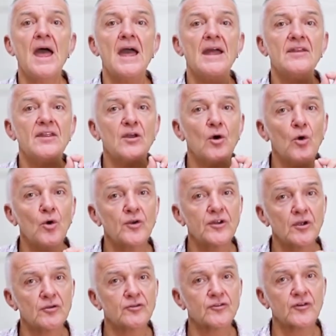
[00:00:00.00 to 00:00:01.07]
In the
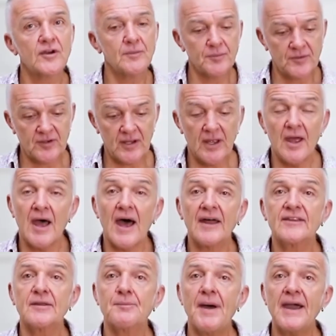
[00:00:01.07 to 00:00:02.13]
audio script
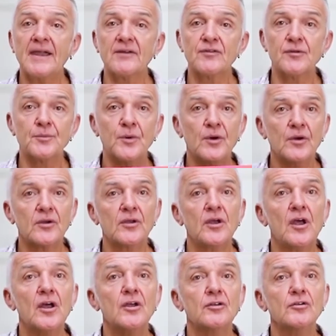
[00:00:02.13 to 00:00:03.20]
at the back of the book,
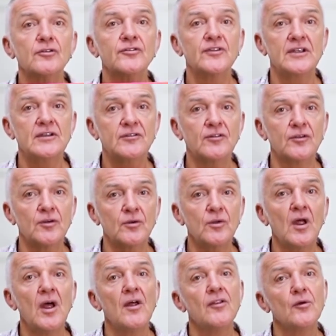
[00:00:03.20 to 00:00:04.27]
you'll see
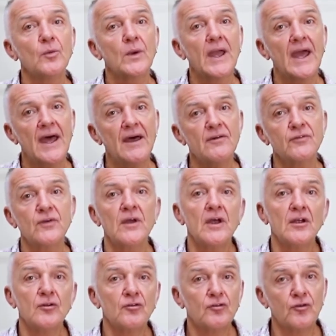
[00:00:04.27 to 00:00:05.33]
too that we have
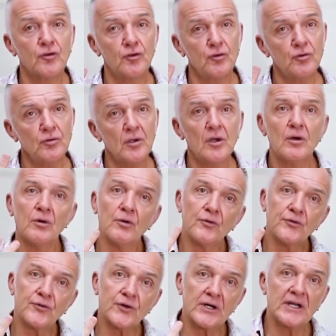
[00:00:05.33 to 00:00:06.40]
2 or
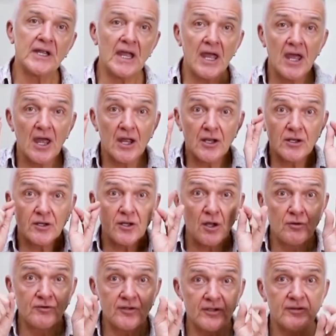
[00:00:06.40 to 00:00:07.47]
3
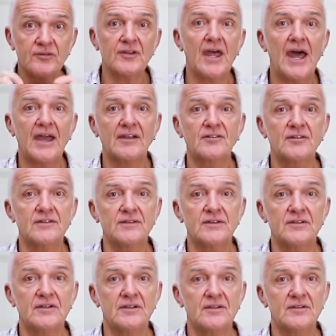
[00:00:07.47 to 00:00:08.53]
notice
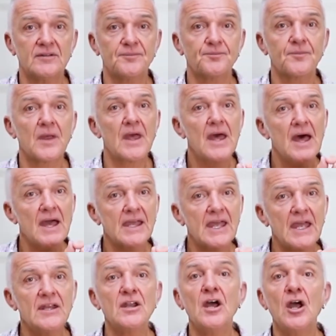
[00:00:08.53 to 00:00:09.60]
activities.
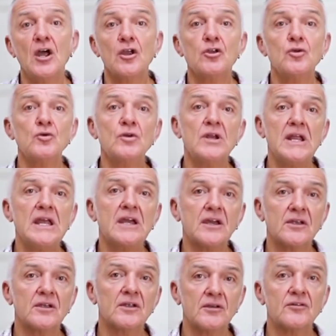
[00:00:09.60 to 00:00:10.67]
Again,
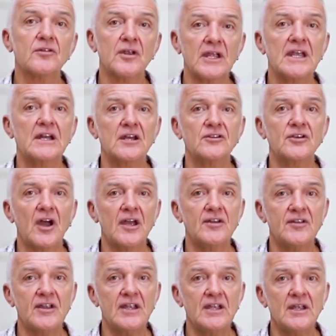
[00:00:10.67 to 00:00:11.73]
unique to English
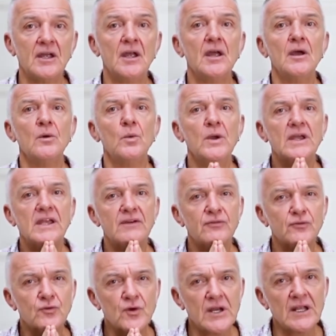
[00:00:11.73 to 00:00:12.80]
ID, we
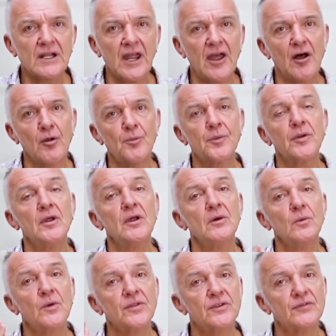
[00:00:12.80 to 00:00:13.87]
give real help
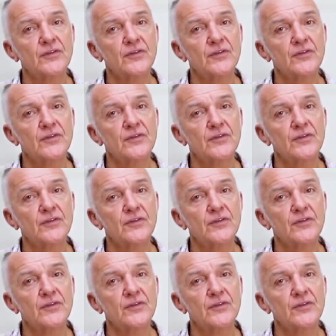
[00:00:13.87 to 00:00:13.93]
with the